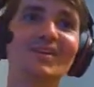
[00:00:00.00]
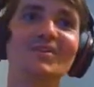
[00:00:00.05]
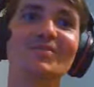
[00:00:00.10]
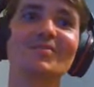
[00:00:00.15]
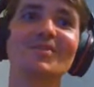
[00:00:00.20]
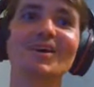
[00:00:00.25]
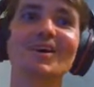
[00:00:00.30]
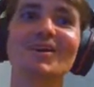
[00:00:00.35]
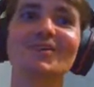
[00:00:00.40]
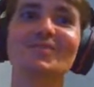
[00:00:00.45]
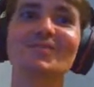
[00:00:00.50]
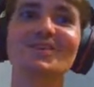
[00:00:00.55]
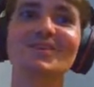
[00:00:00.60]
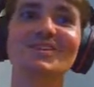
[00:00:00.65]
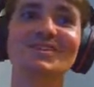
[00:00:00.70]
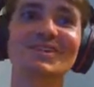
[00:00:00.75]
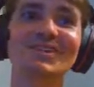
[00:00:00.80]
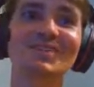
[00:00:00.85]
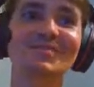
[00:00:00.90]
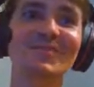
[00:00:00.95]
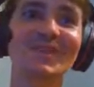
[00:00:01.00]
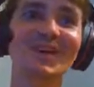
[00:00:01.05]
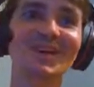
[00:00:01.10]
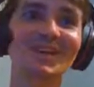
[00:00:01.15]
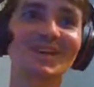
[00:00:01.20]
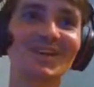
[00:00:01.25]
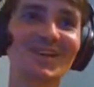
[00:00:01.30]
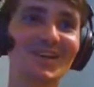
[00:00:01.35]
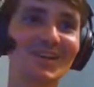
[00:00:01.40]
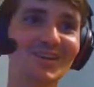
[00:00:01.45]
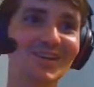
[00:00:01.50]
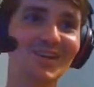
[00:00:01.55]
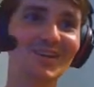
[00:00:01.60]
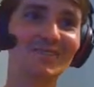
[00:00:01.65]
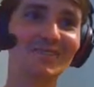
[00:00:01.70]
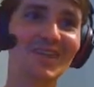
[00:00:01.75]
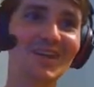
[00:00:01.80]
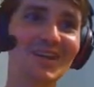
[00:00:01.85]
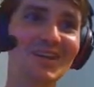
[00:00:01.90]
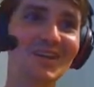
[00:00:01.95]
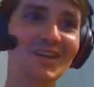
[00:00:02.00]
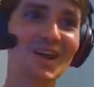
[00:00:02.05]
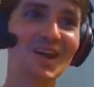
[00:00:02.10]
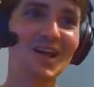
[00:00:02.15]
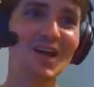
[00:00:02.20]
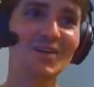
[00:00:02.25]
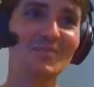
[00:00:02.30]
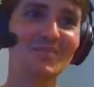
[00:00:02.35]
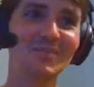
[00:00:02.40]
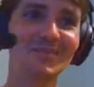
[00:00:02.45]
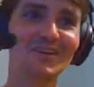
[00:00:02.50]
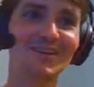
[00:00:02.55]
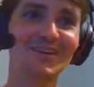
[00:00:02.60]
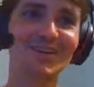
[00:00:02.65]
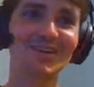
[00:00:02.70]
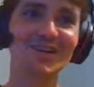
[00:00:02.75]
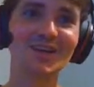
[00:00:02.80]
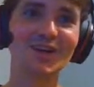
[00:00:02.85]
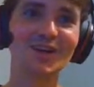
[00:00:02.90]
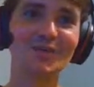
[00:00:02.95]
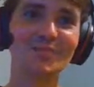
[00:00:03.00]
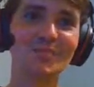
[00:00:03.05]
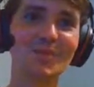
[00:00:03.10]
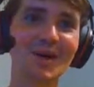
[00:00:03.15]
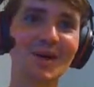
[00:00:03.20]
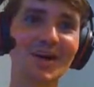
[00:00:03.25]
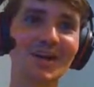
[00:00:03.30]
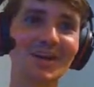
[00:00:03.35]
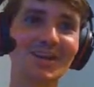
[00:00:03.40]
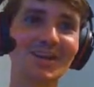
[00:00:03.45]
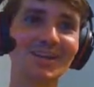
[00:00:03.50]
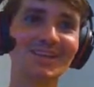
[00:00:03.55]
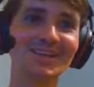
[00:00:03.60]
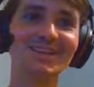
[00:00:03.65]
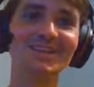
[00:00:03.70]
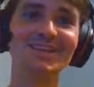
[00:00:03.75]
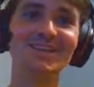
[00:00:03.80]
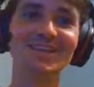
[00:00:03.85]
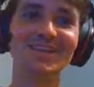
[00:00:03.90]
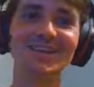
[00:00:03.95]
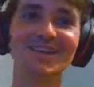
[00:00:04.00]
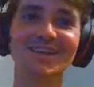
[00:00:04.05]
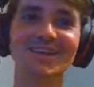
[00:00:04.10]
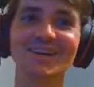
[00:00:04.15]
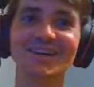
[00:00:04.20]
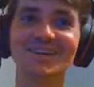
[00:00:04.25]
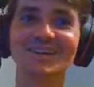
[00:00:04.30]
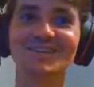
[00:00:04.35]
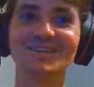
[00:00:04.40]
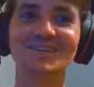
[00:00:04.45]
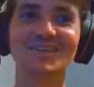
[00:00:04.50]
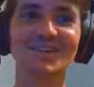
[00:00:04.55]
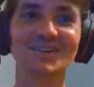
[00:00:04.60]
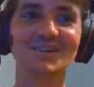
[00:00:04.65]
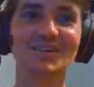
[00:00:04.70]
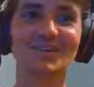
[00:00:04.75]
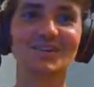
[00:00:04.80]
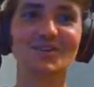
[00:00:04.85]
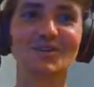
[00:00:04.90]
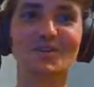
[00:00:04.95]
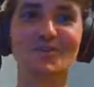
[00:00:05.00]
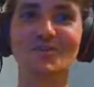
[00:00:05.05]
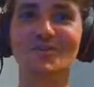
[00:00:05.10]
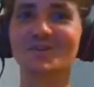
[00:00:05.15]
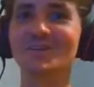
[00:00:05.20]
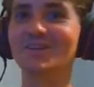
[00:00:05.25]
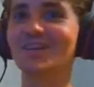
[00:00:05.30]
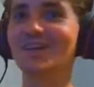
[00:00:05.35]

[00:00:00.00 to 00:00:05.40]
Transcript: Ron Weasley made it. He made it happen. He came by and and said hello and